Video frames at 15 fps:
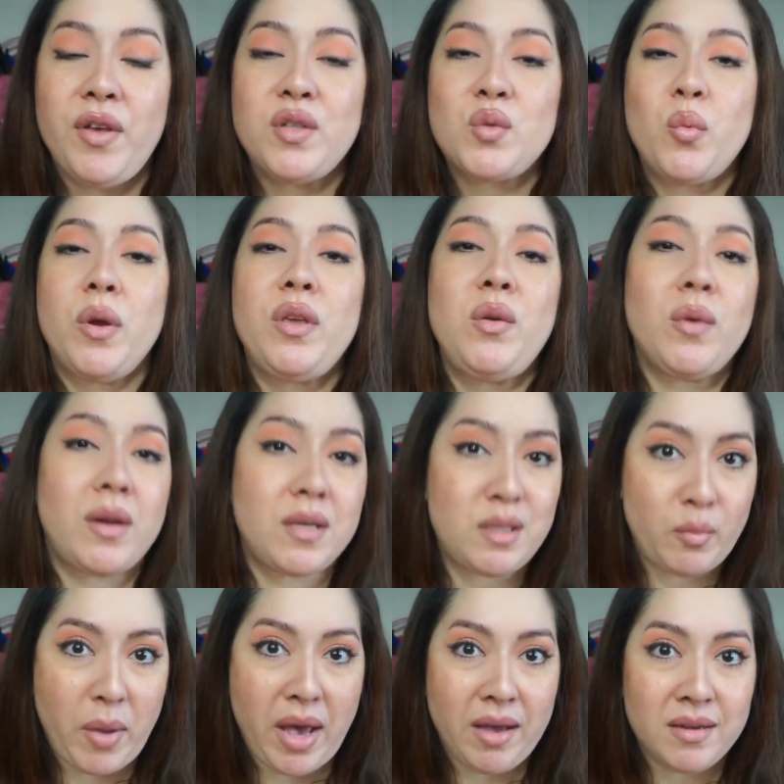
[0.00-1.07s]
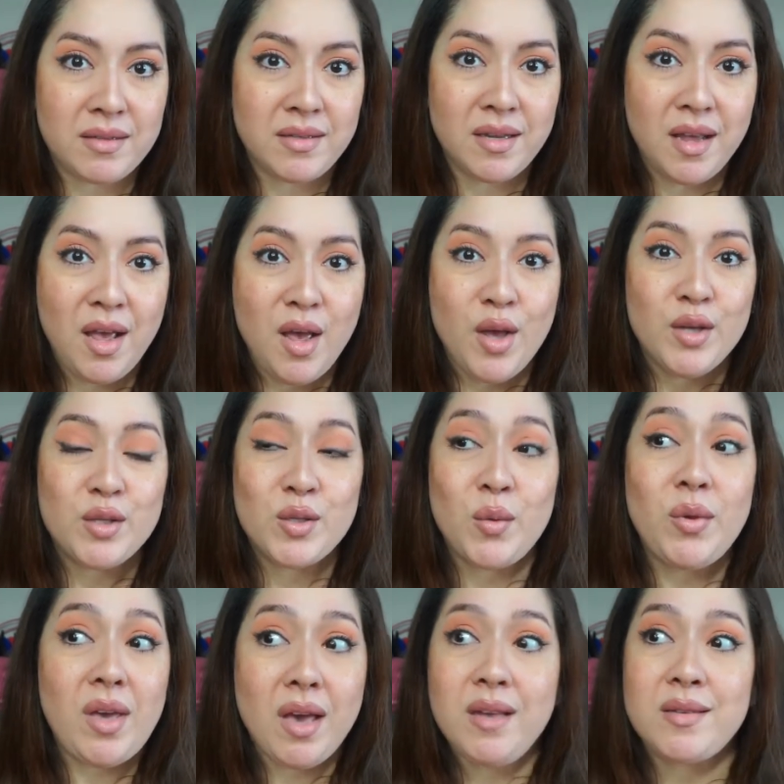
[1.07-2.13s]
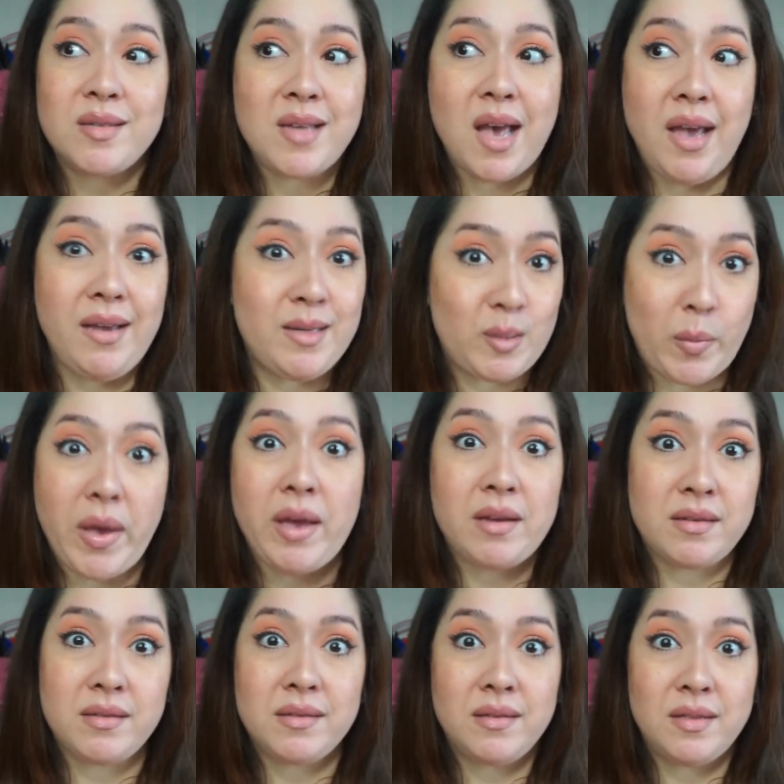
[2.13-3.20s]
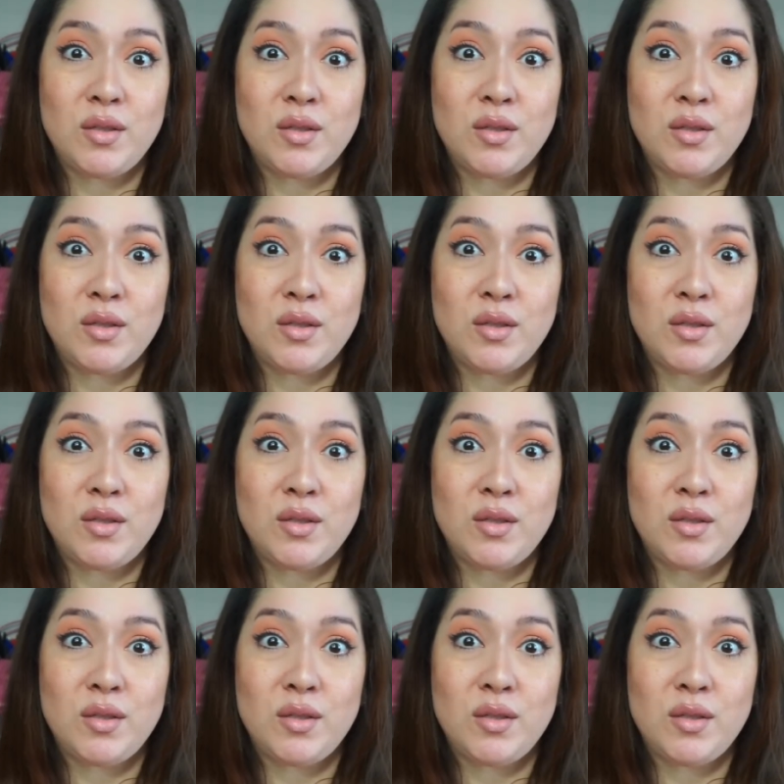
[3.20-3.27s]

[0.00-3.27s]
It's what you expect. So yes, I expect